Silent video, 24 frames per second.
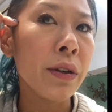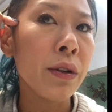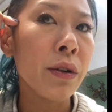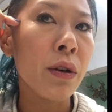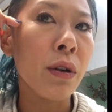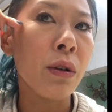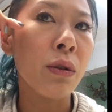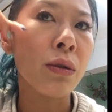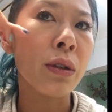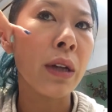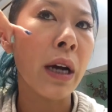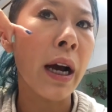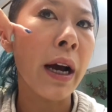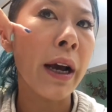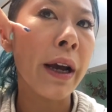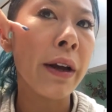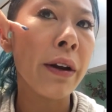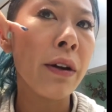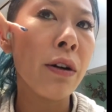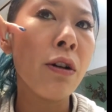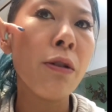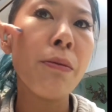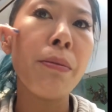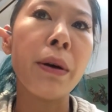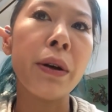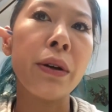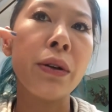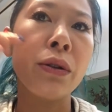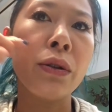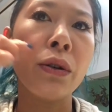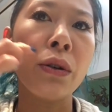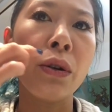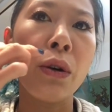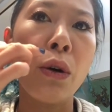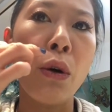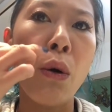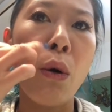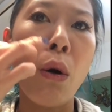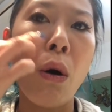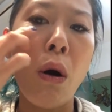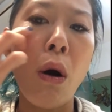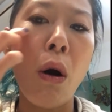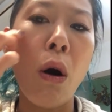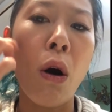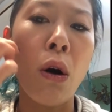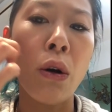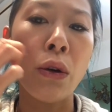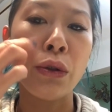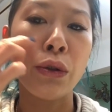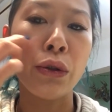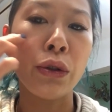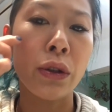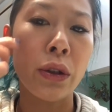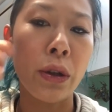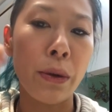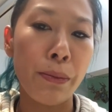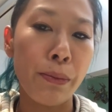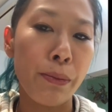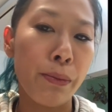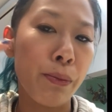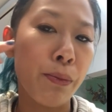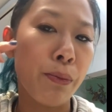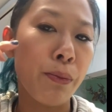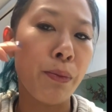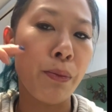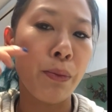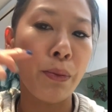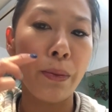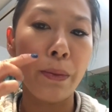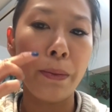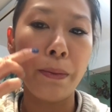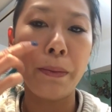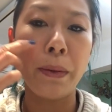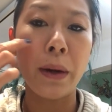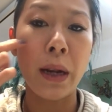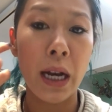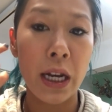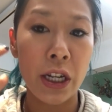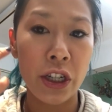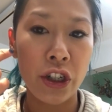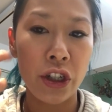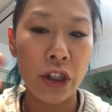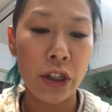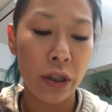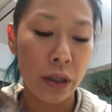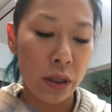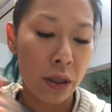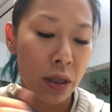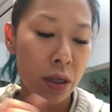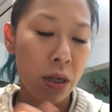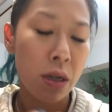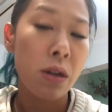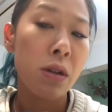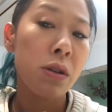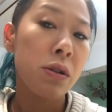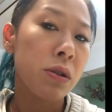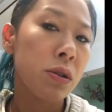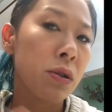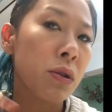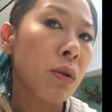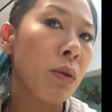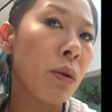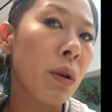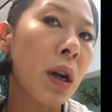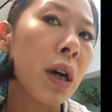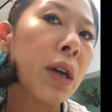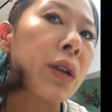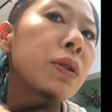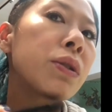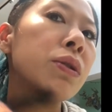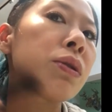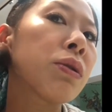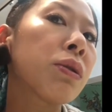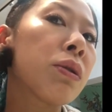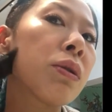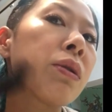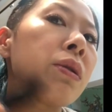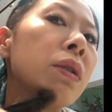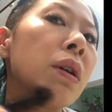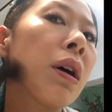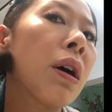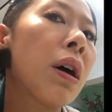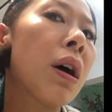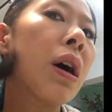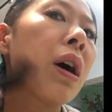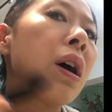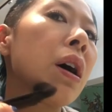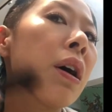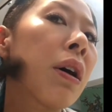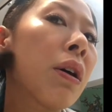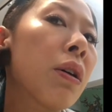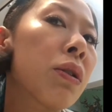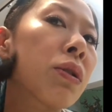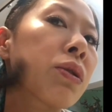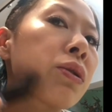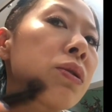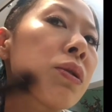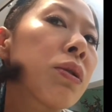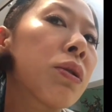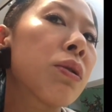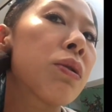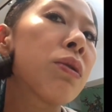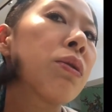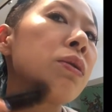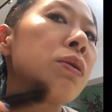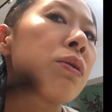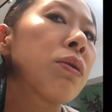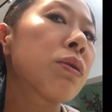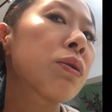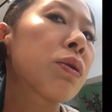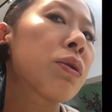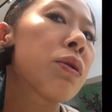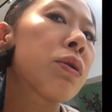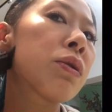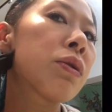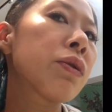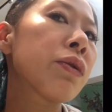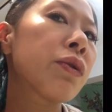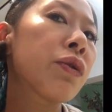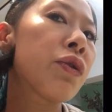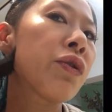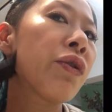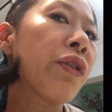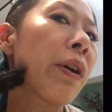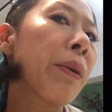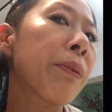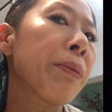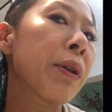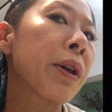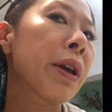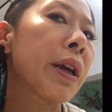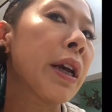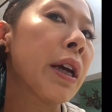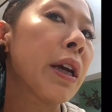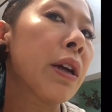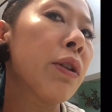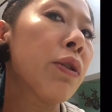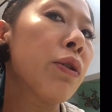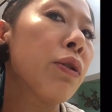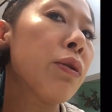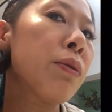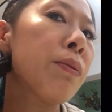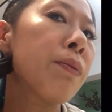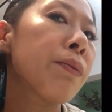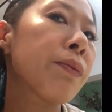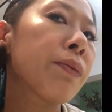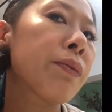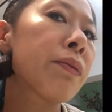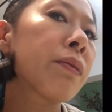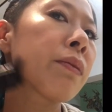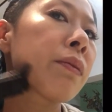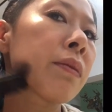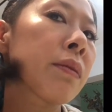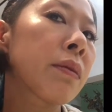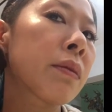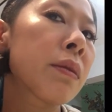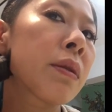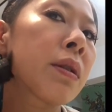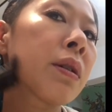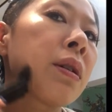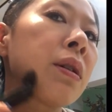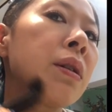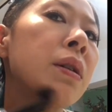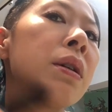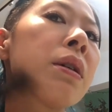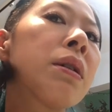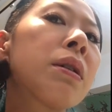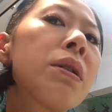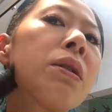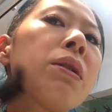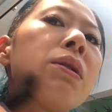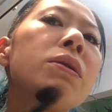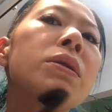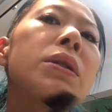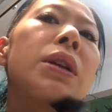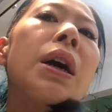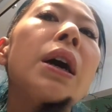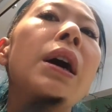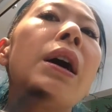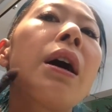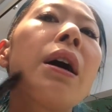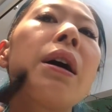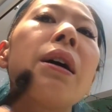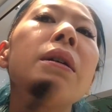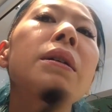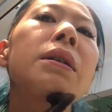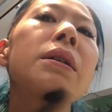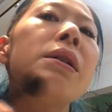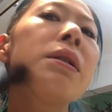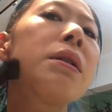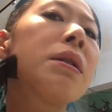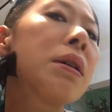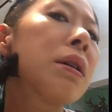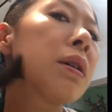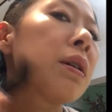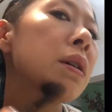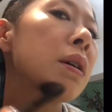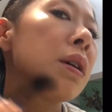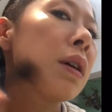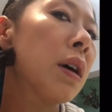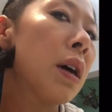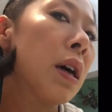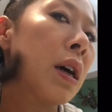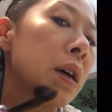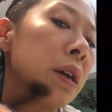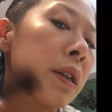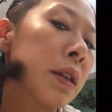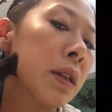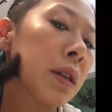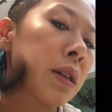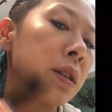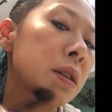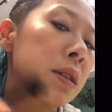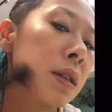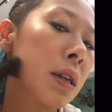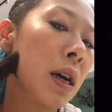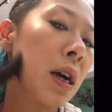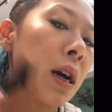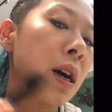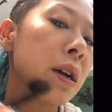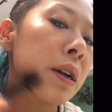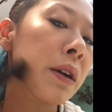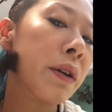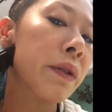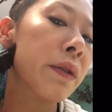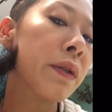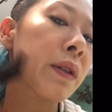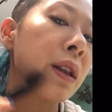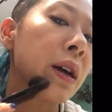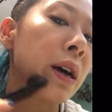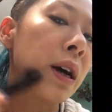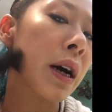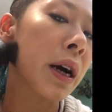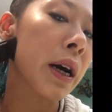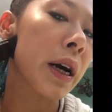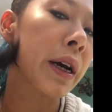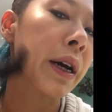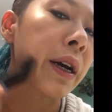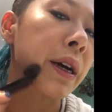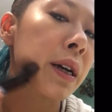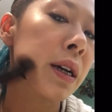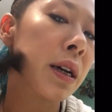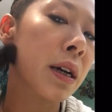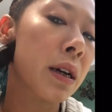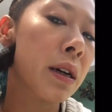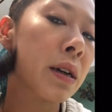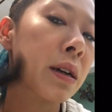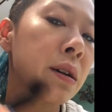you go diagonal, but you don't go onto the blush. So what I do, I also, from the E loop, go down, and it's kind of like,